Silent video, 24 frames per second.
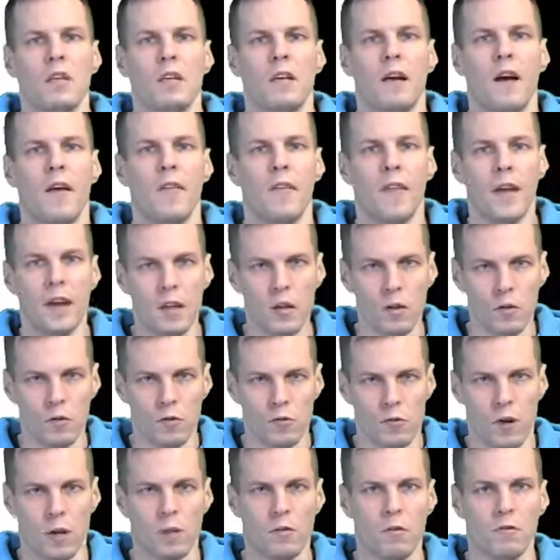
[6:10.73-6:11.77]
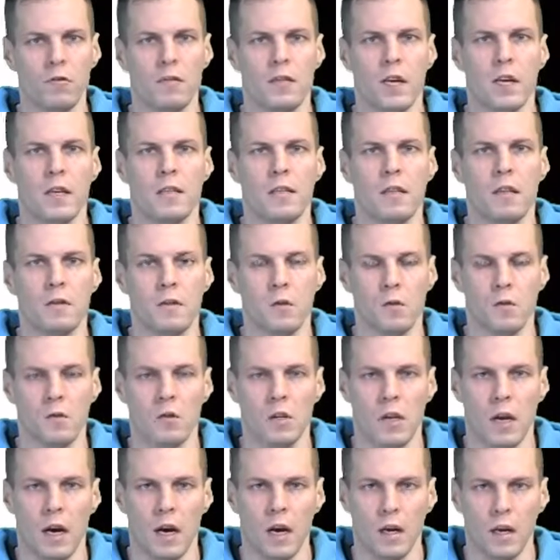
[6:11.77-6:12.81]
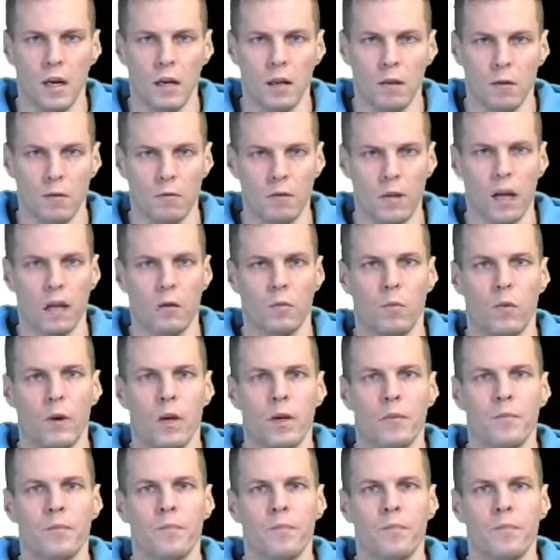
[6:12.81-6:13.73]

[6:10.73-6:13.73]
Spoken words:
and then you try to change the society through that way.